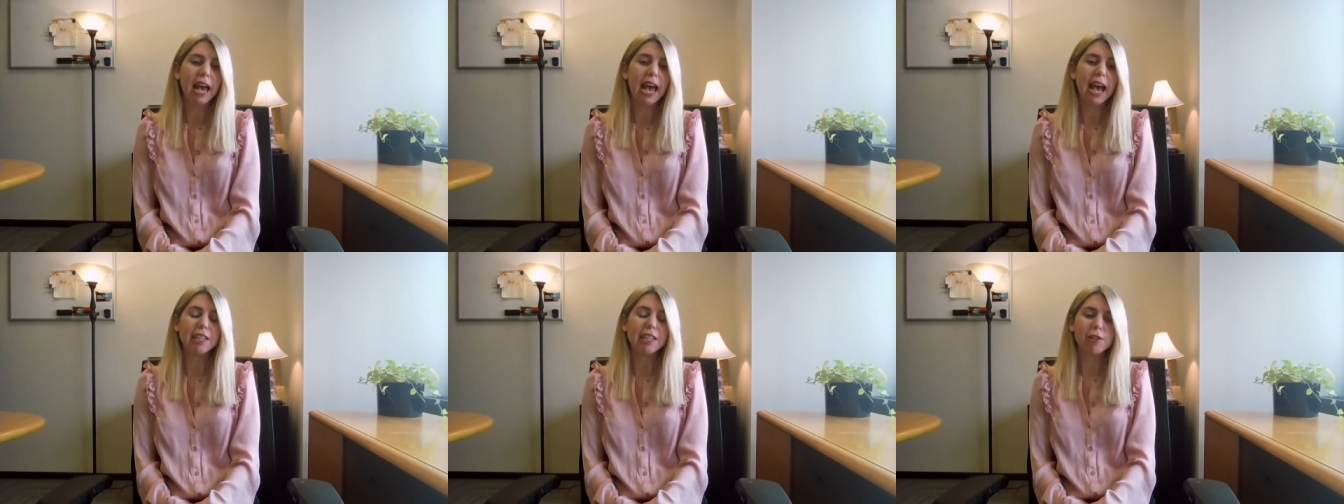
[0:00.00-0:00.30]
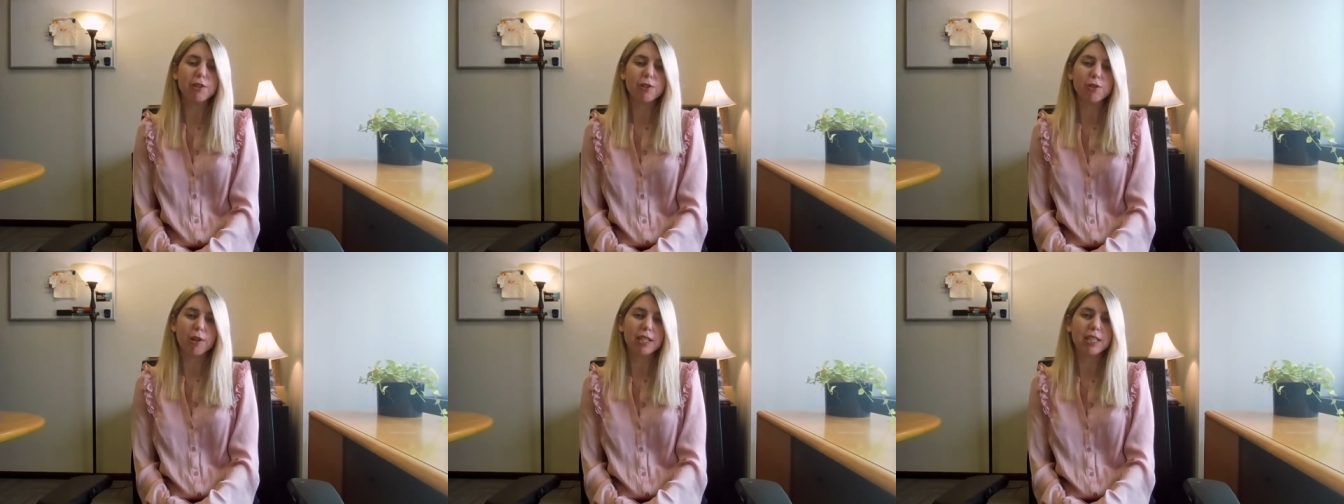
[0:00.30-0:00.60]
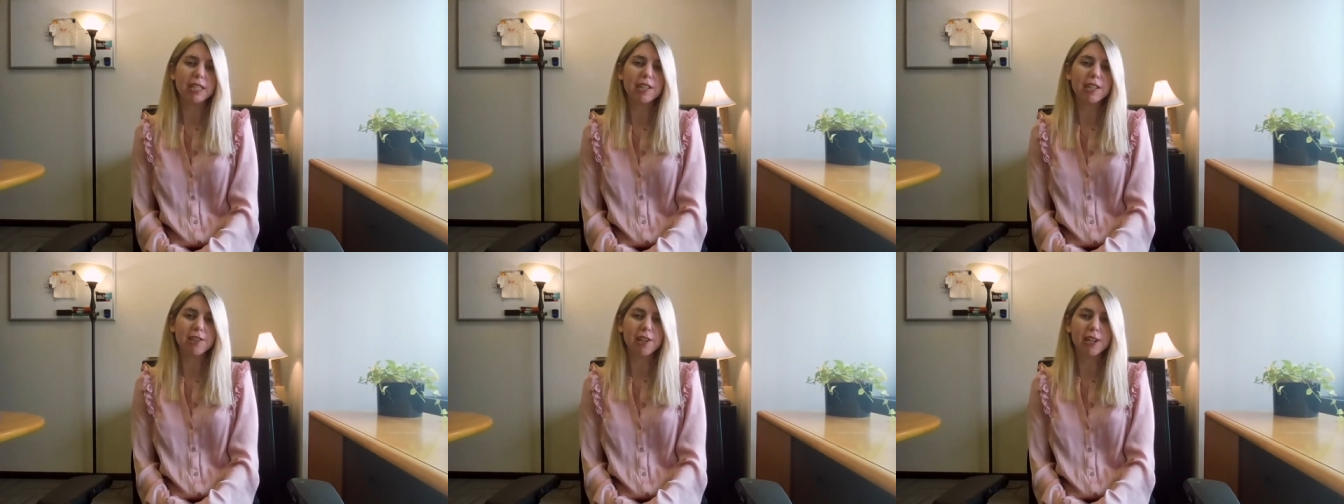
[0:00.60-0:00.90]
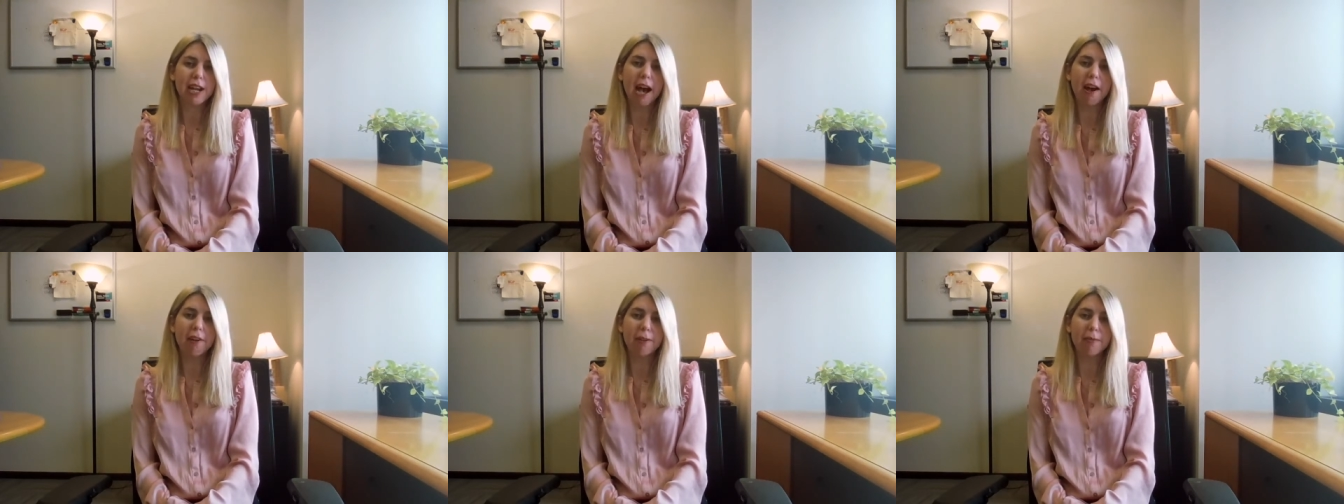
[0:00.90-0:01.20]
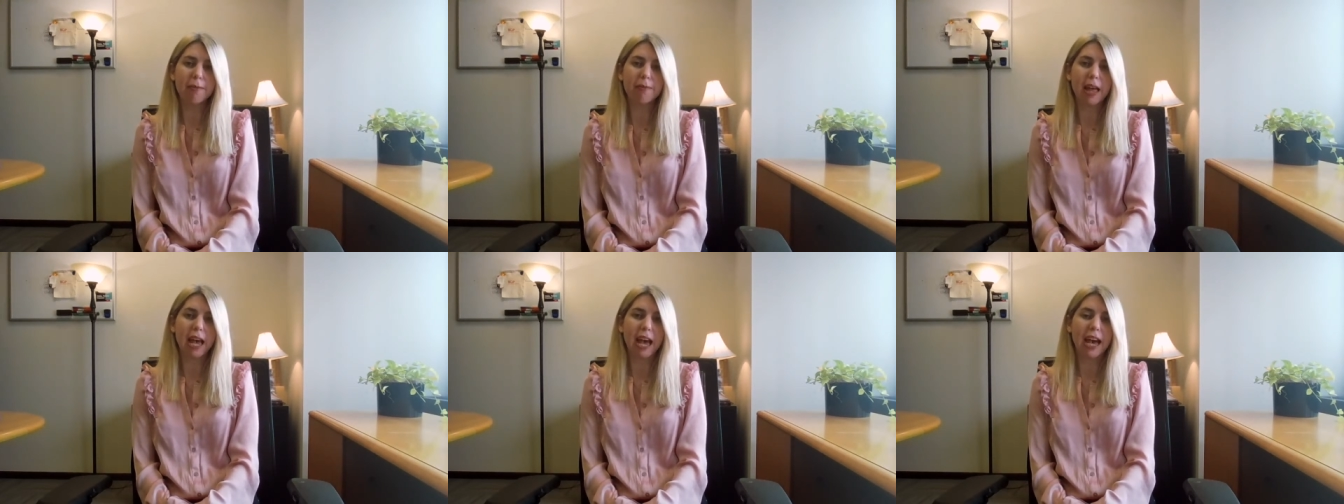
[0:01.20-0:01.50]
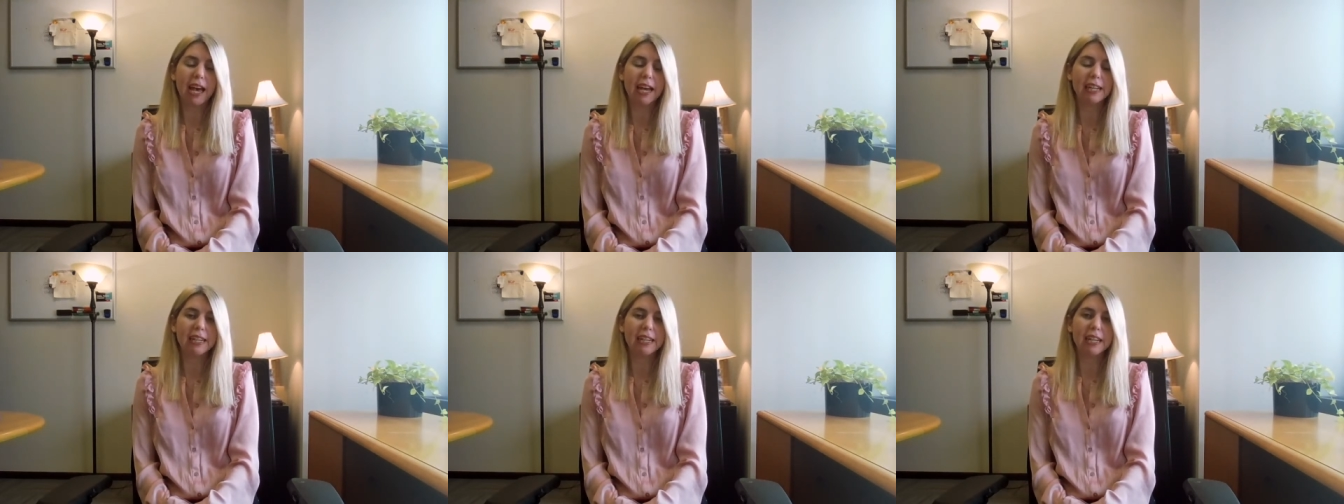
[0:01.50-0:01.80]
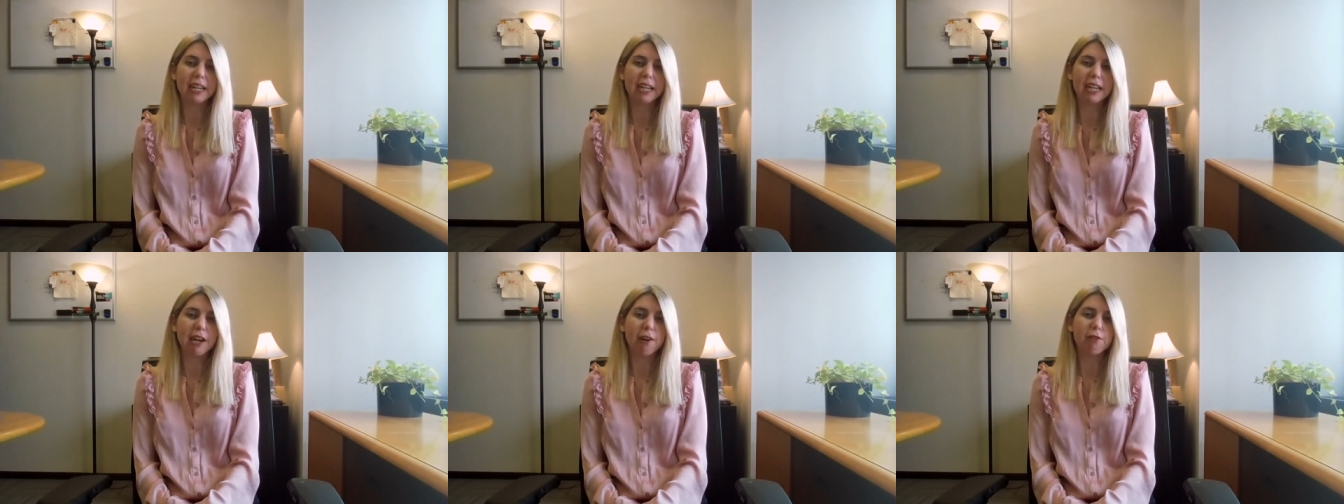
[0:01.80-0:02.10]
as you transition out of that,
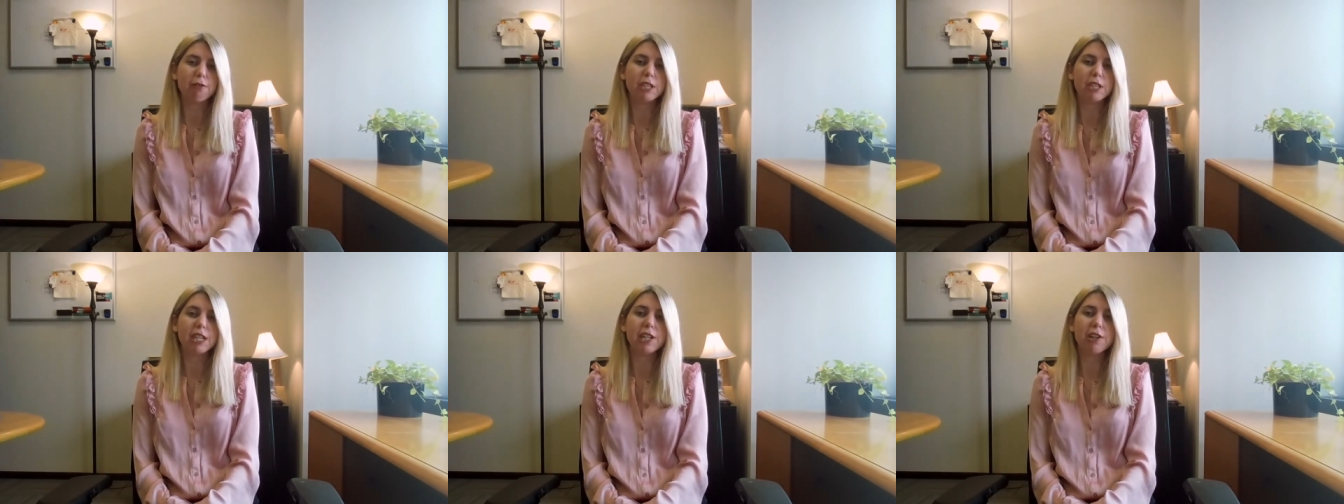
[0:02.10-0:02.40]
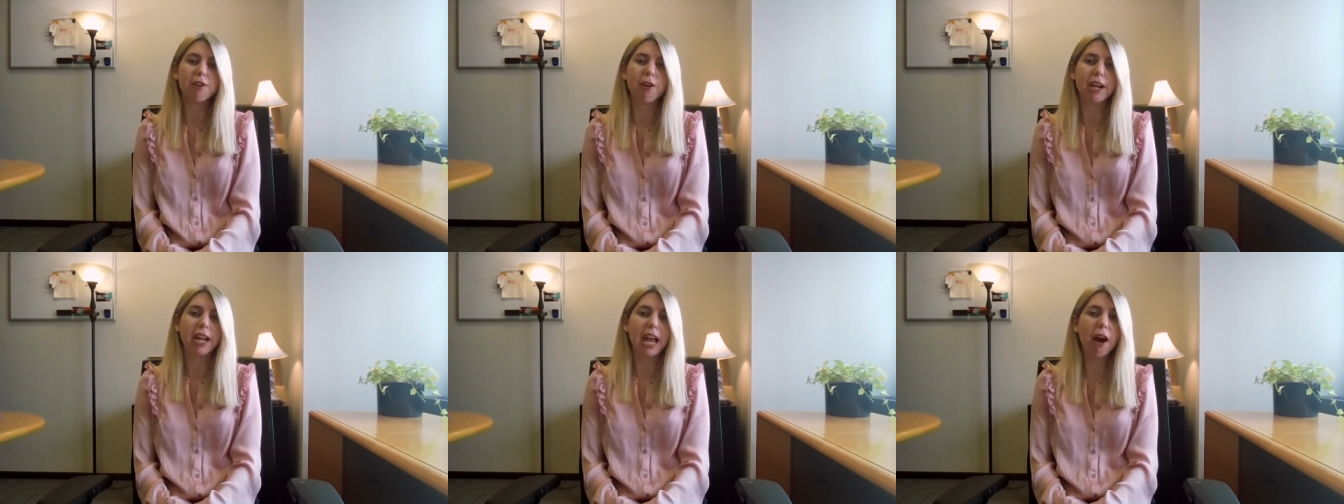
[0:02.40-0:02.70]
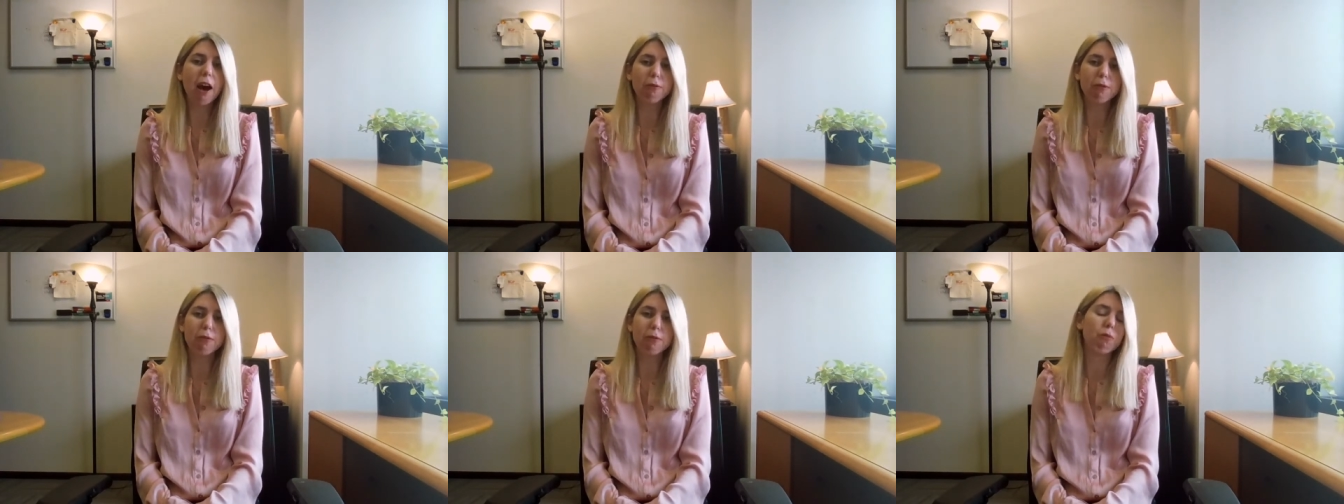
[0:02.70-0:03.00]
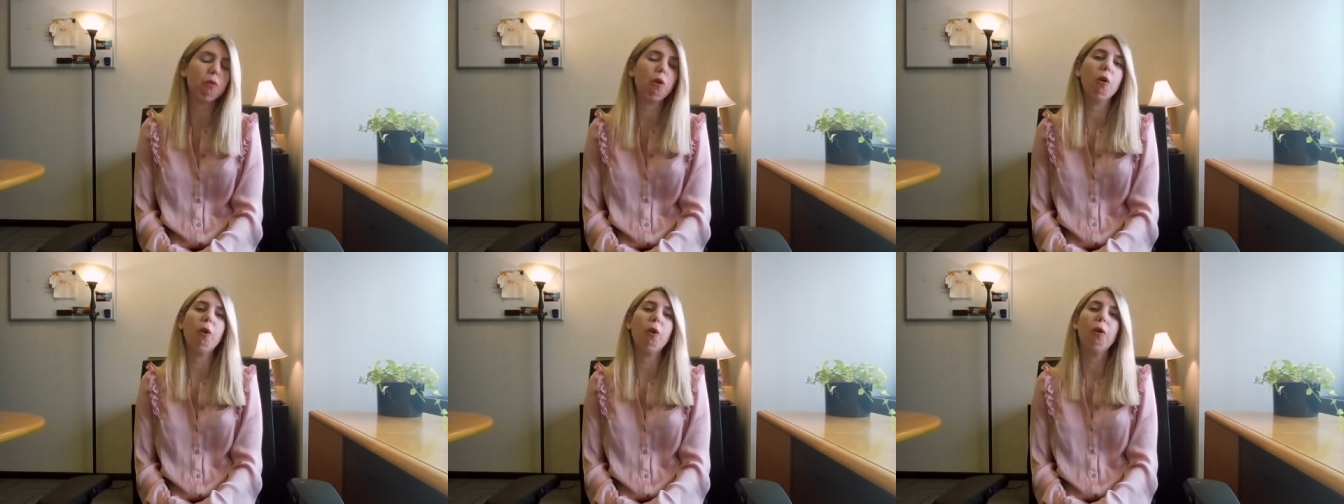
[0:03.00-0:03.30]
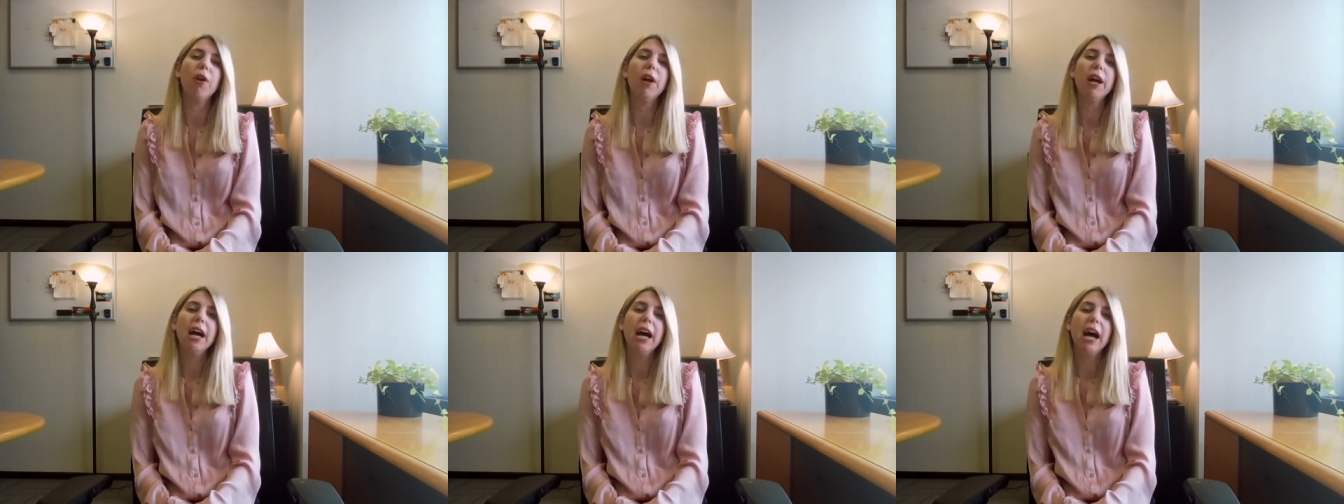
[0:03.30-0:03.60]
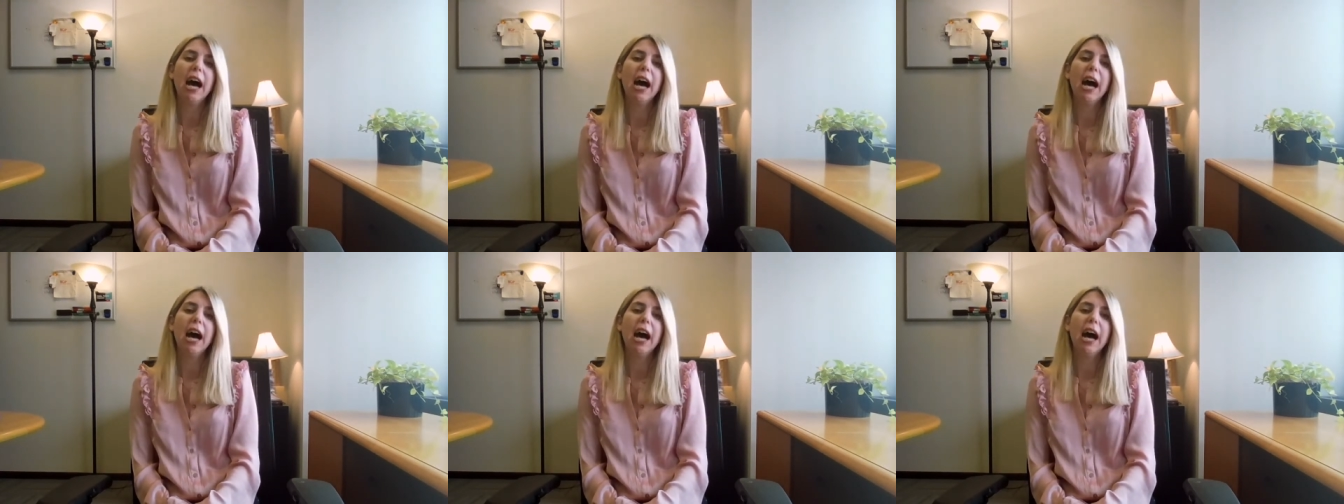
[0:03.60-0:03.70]
you know, senior accountant role,